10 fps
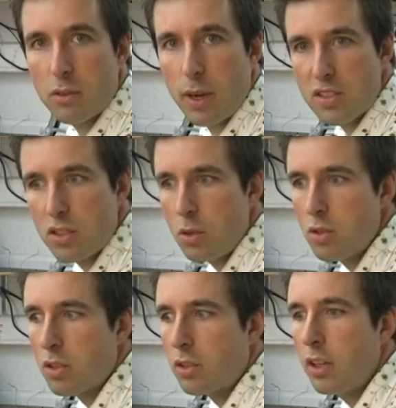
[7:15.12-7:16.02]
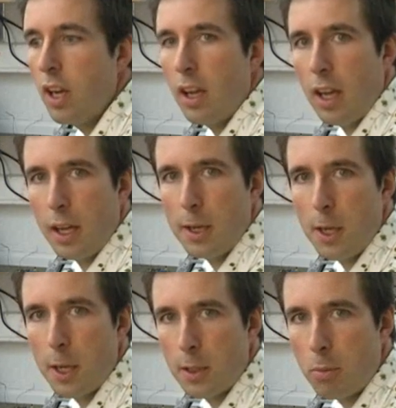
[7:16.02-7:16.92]
transducer, and
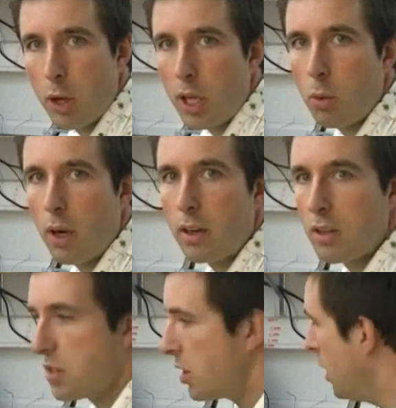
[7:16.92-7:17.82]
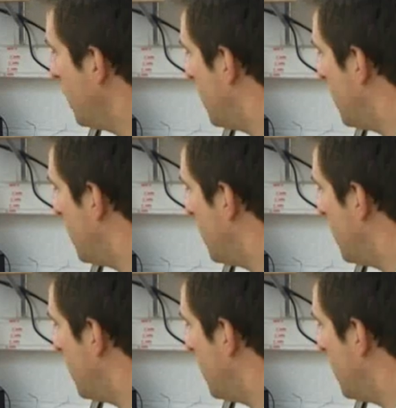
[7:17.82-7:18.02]
the brake wires.